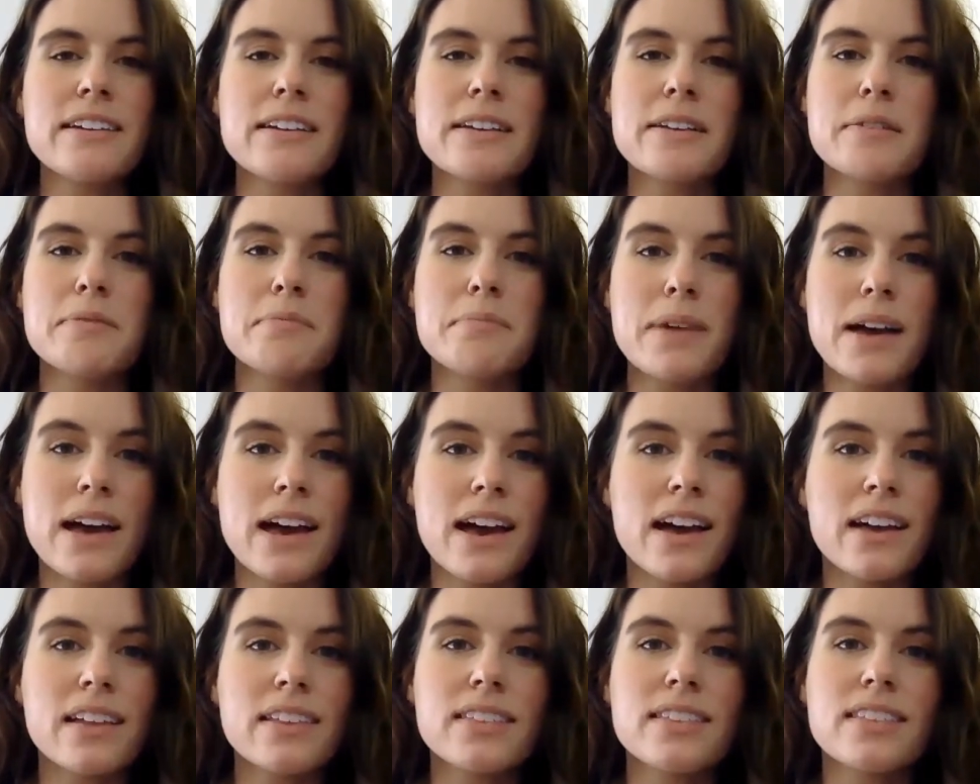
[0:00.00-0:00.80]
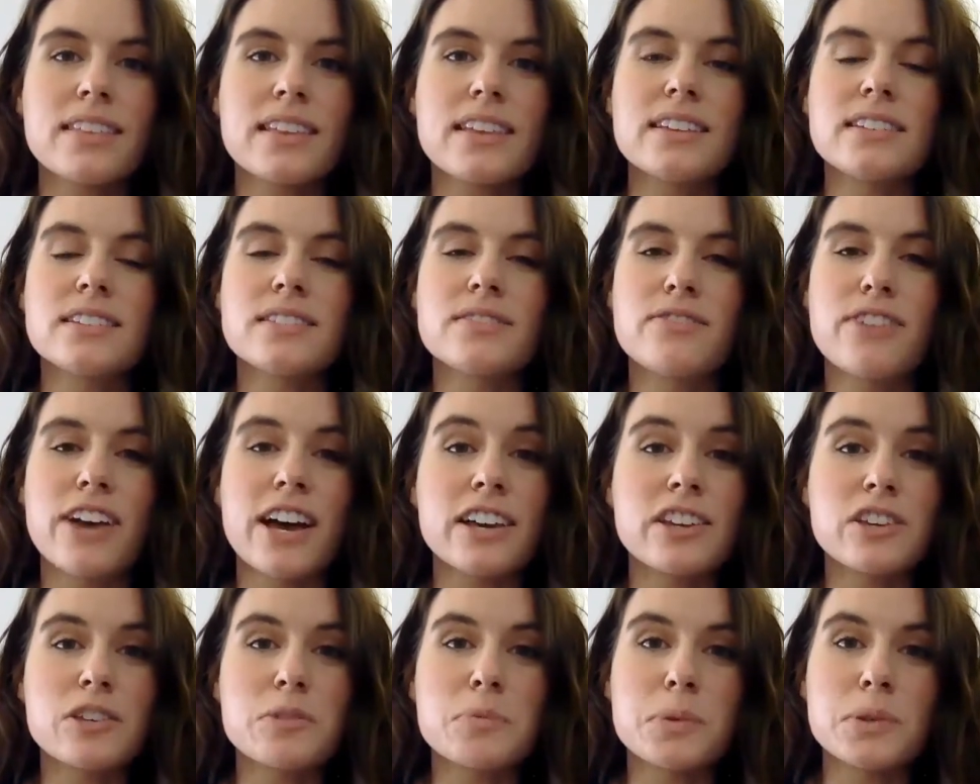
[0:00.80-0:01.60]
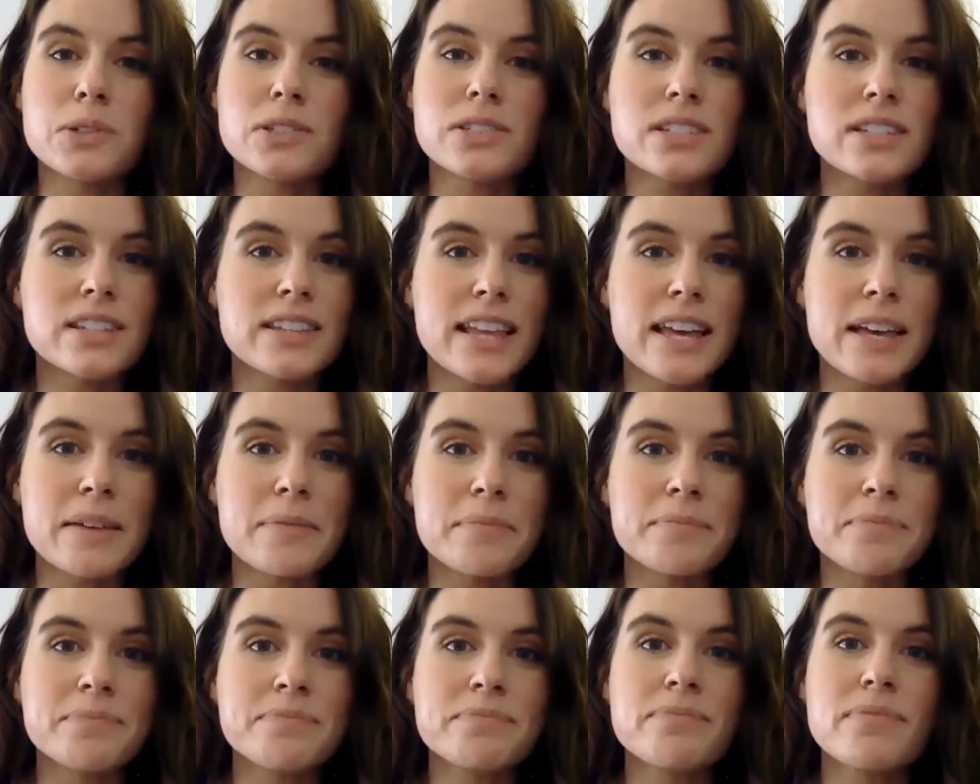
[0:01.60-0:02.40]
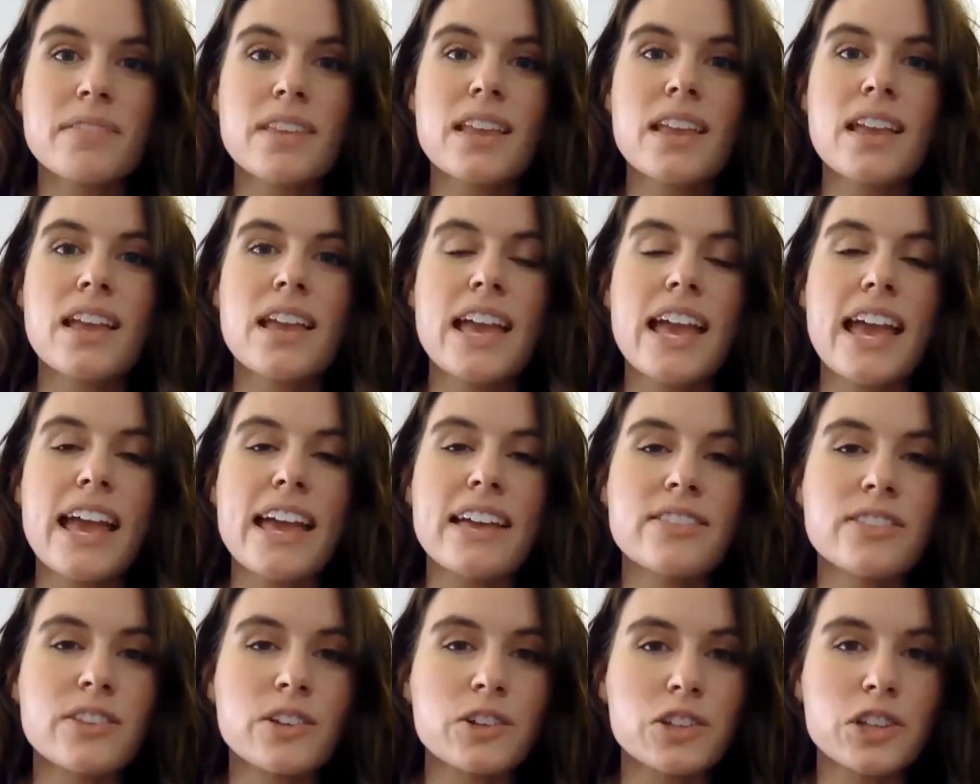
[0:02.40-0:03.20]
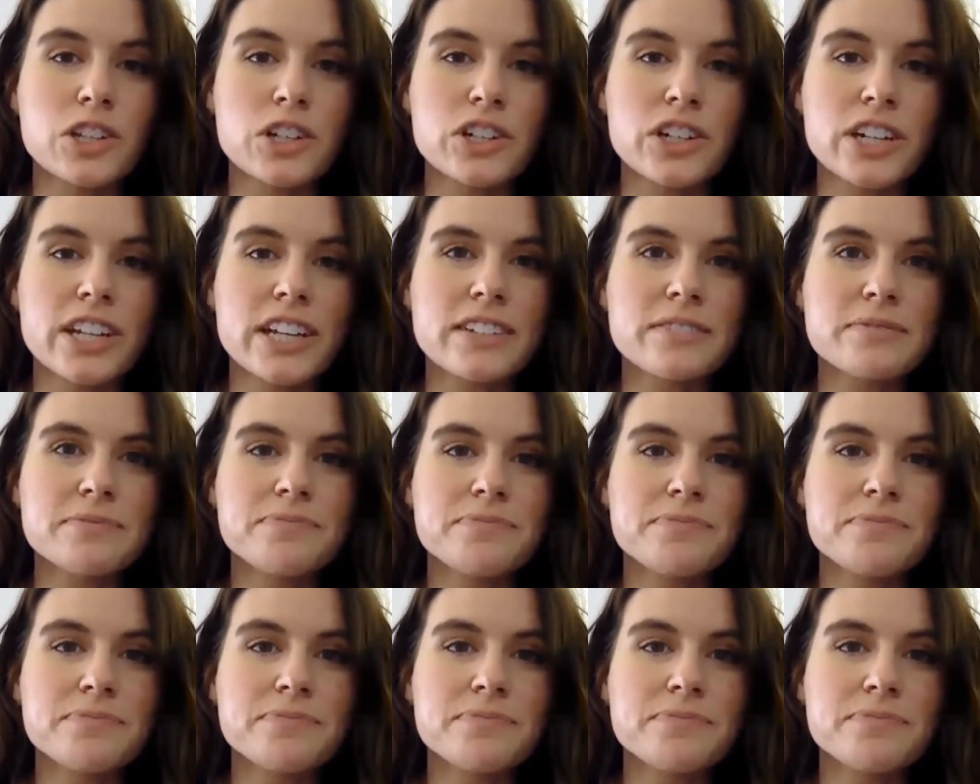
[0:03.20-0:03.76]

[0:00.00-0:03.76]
math is valuable to them and their learning.